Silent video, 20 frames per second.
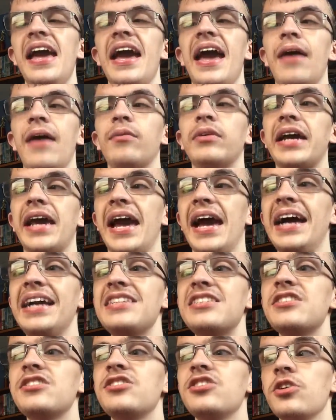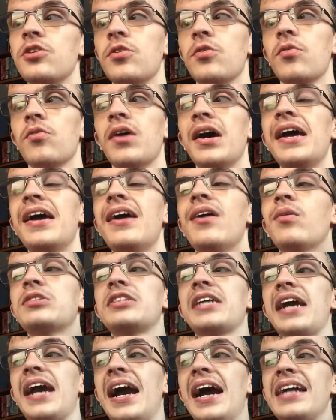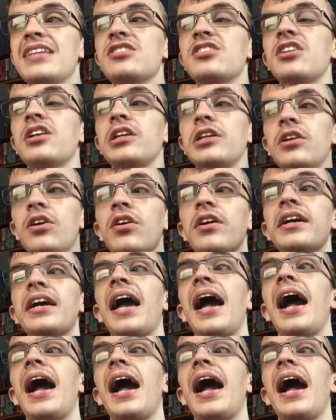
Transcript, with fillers: And what I had to do was I had to look